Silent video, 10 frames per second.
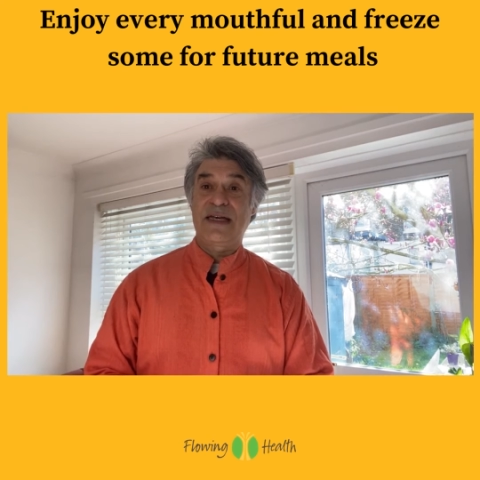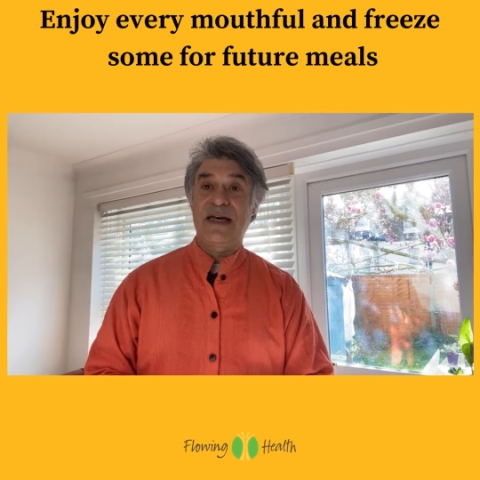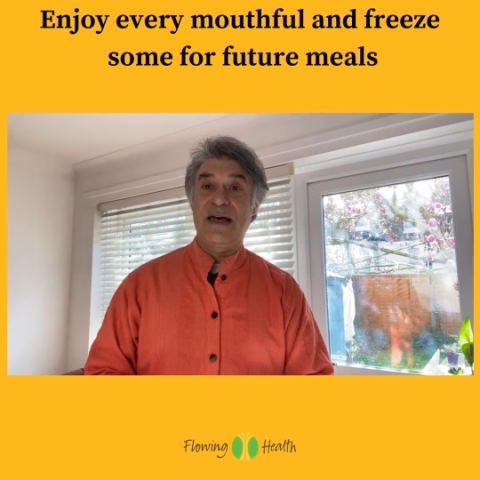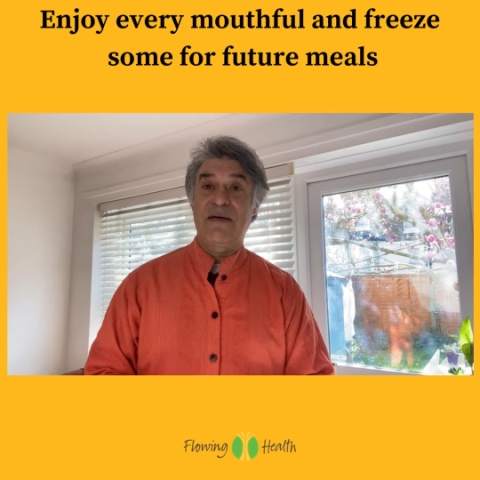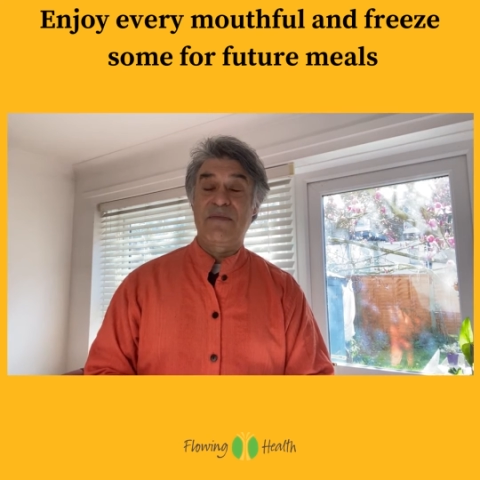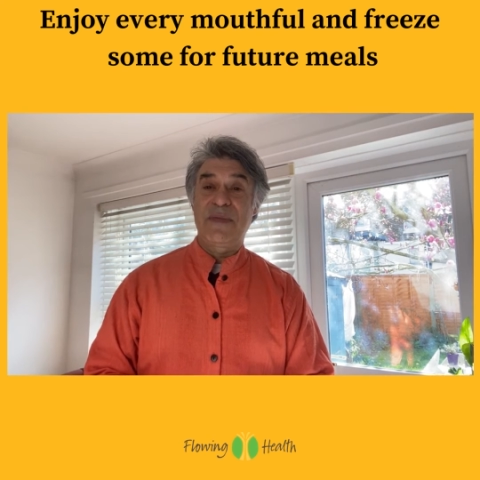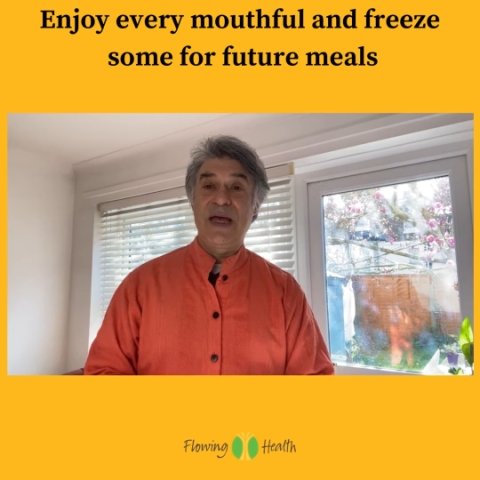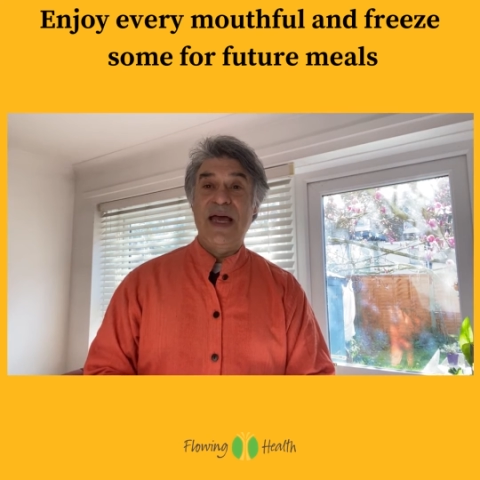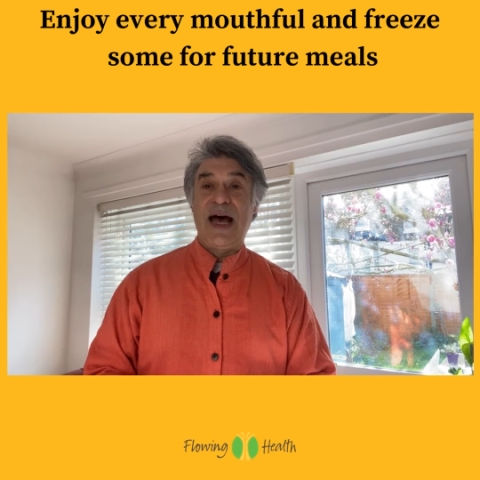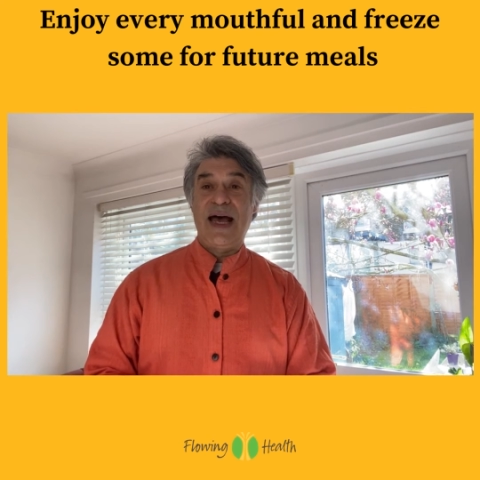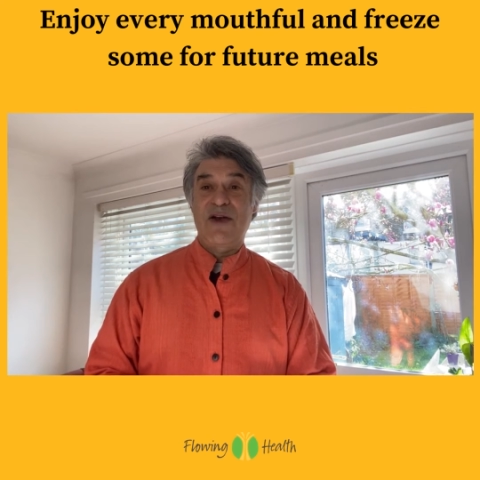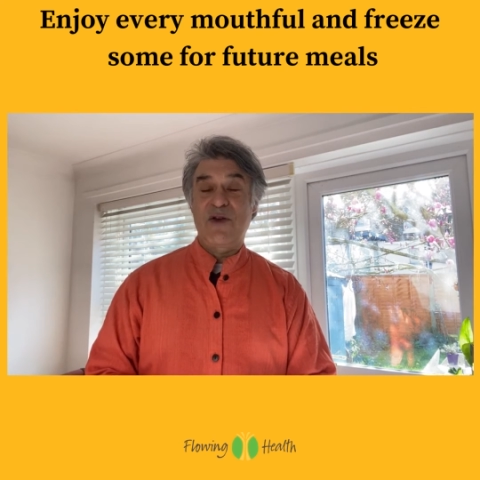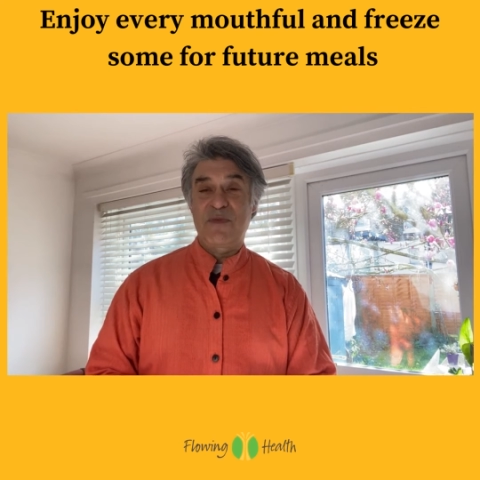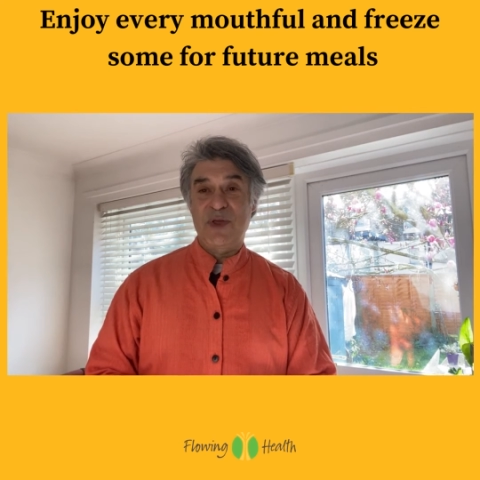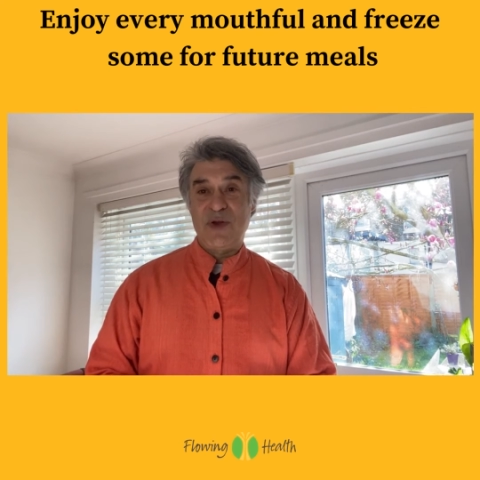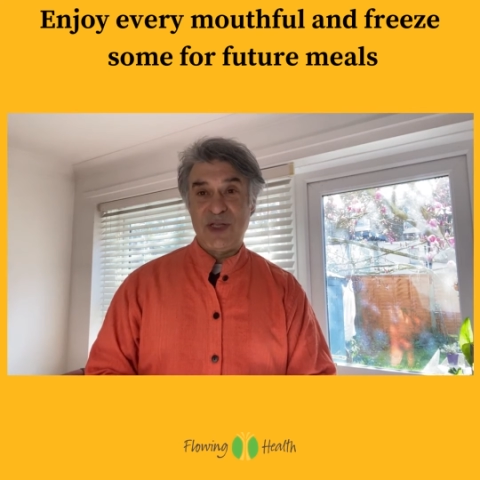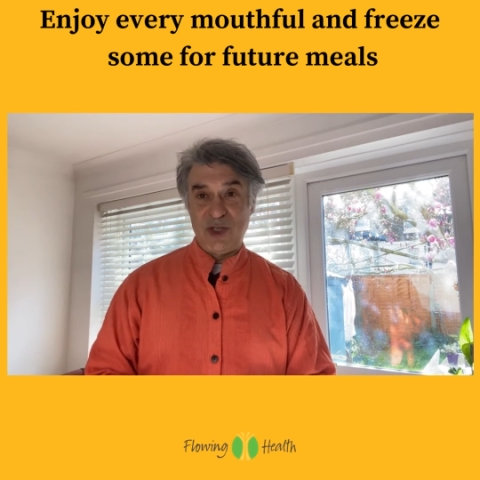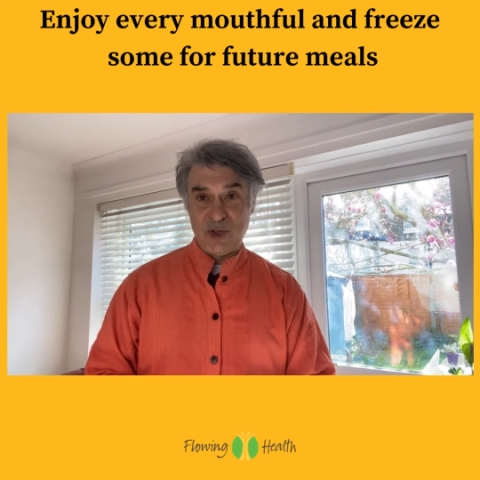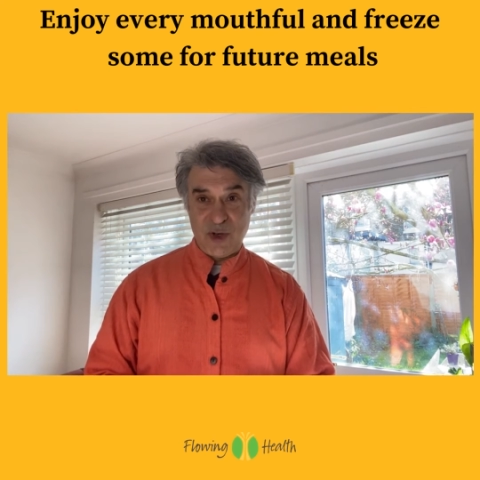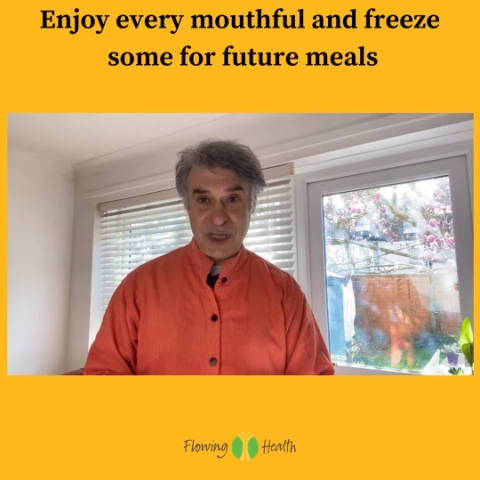I hope you
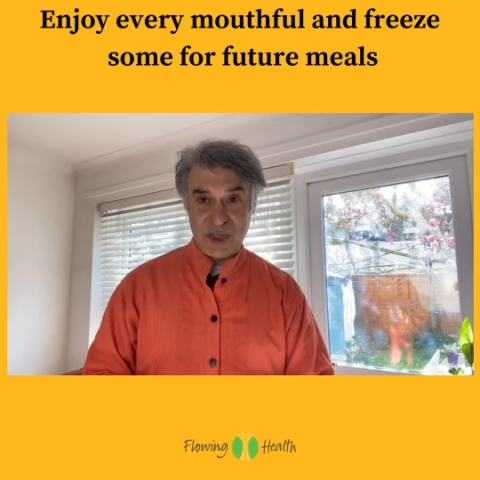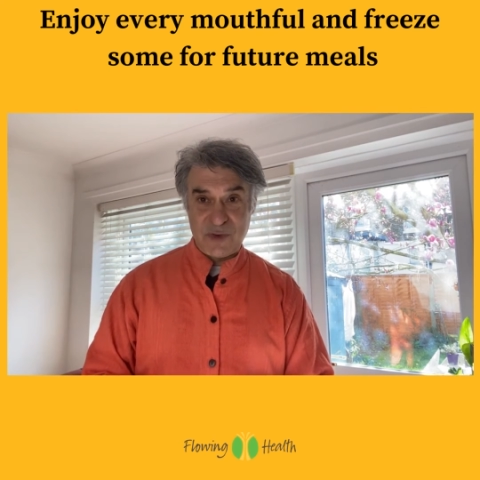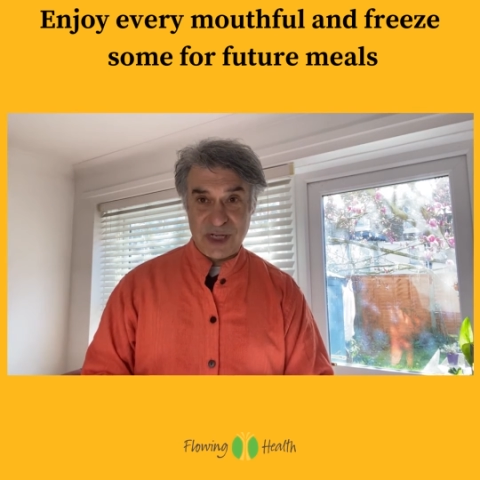enjoy this